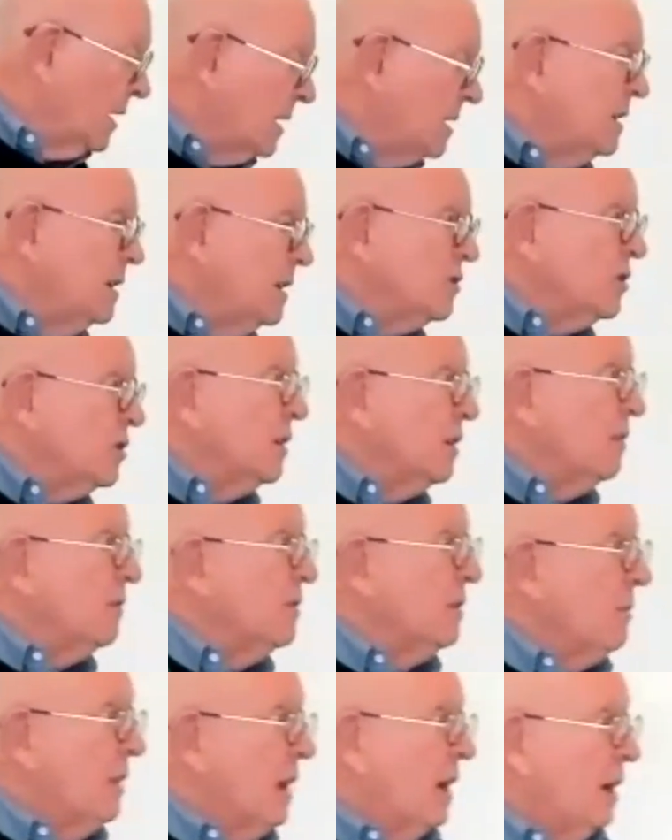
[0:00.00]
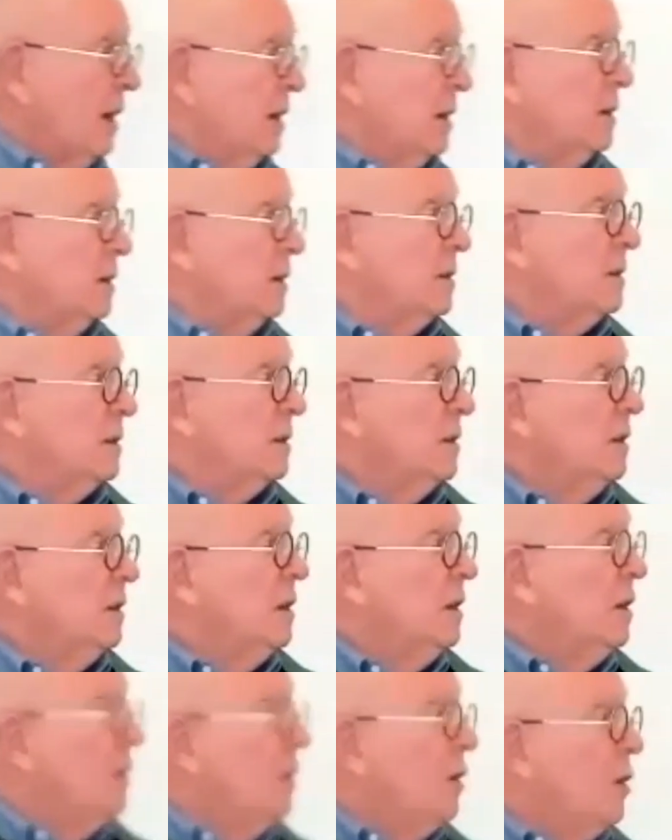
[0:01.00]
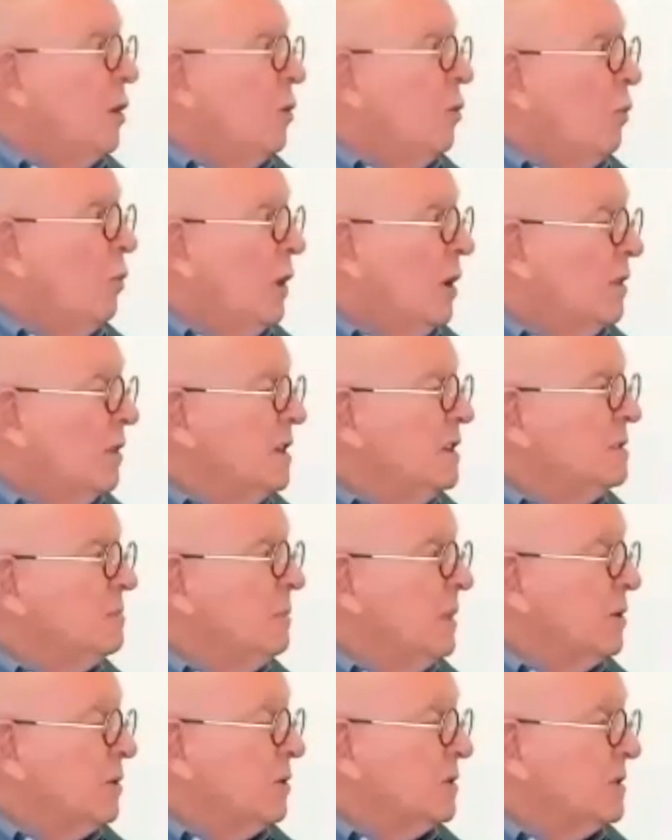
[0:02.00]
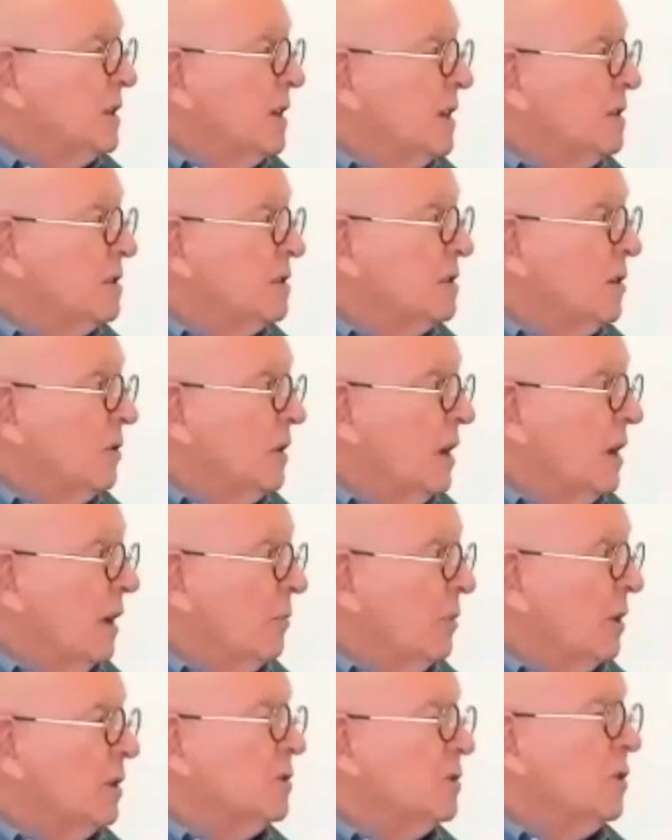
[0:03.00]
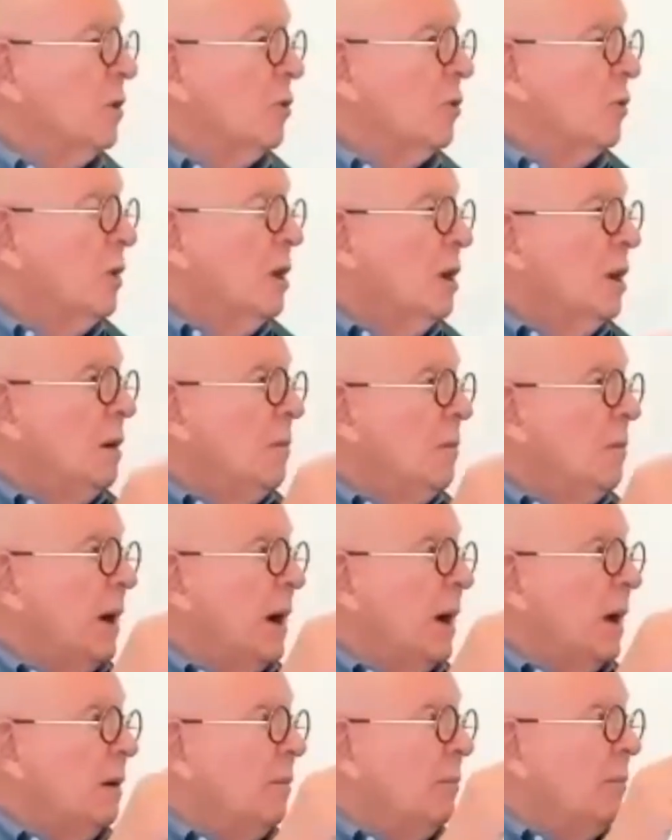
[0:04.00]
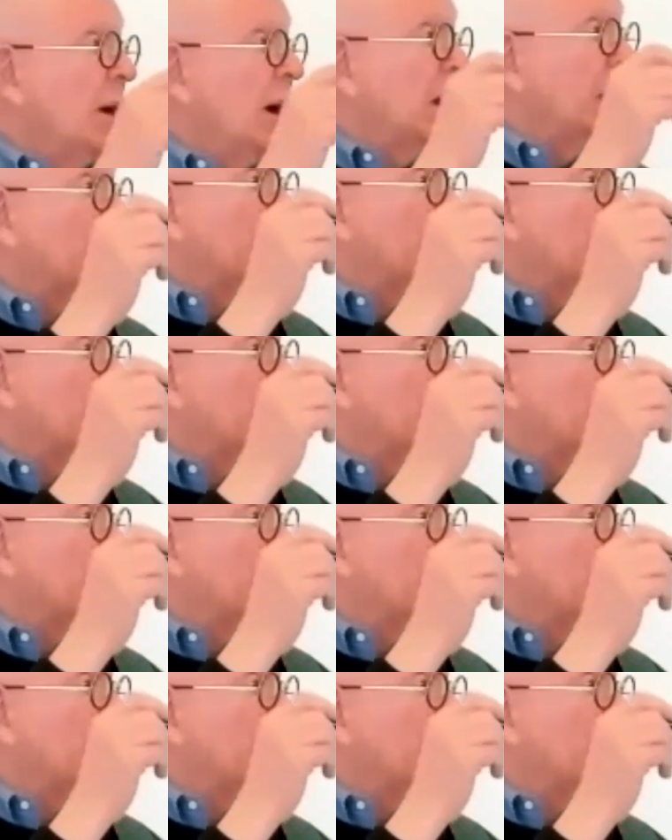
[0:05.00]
the condition of the mind where these mental states don't happen. So by